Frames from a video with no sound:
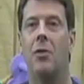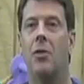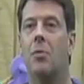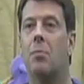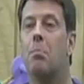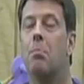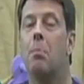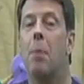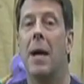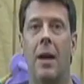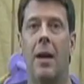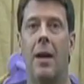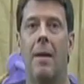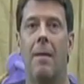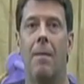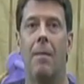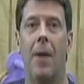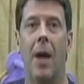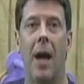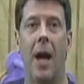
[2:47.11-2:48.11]
Just
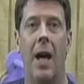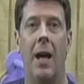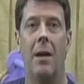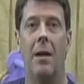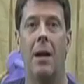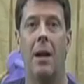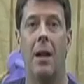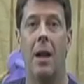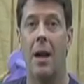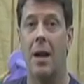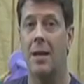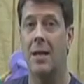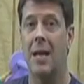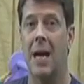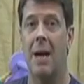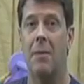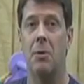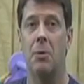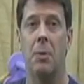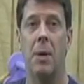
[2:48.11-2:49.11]
that a lot of
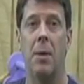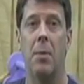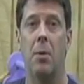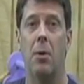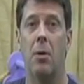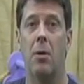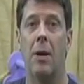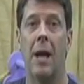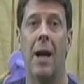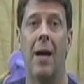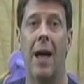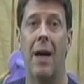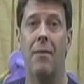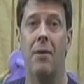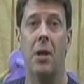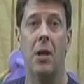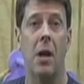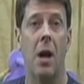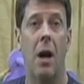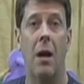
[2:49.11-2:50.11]
times people are now
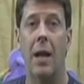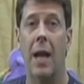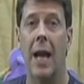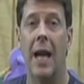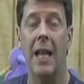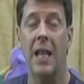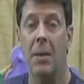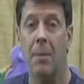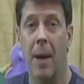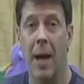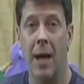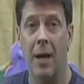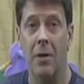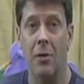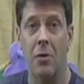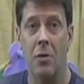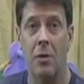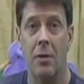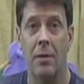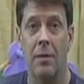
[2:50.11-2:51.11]
having to call a handyman
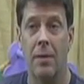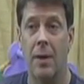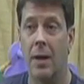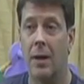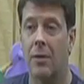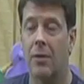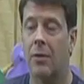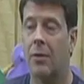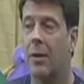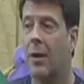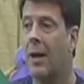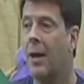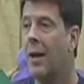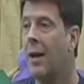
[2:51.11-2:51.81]
just to fix,